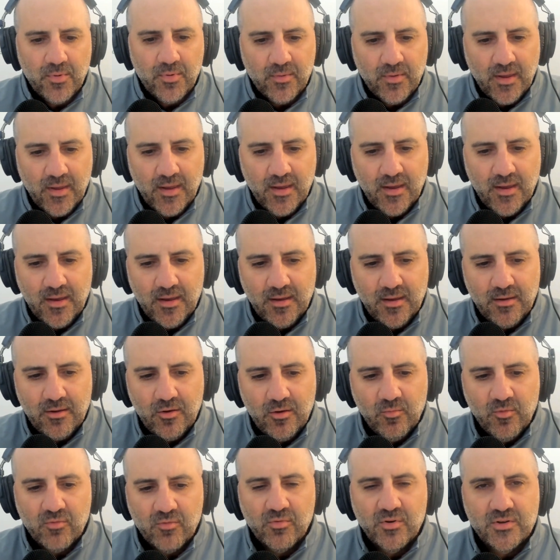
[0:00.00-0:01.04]
a
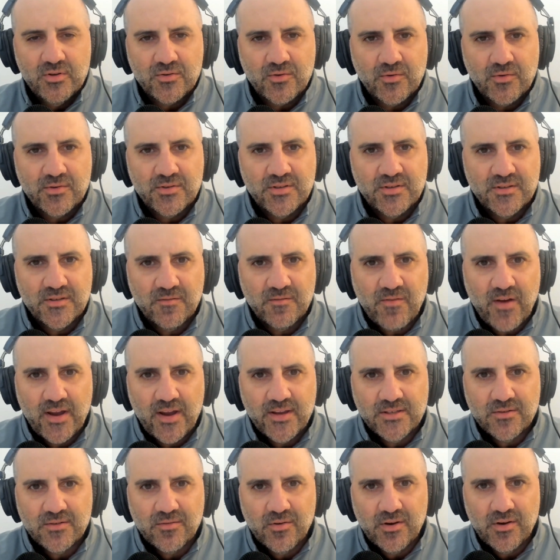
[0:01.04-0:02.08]
human resources
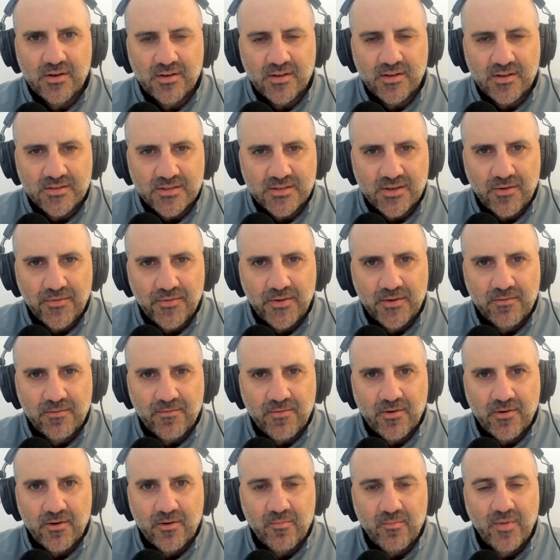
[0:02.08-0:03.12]
advisory and consulting
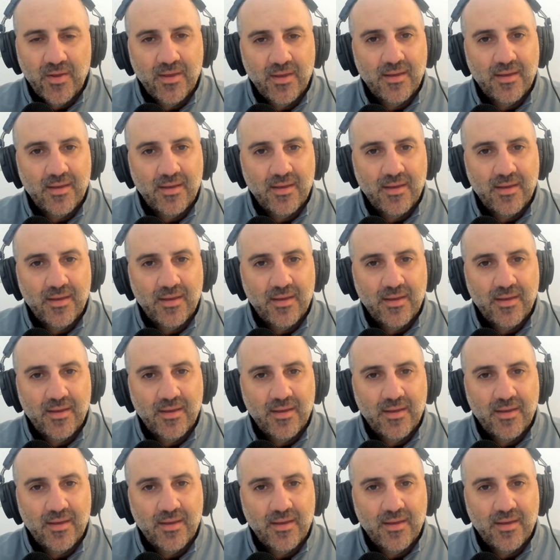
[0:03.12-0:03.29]
firm,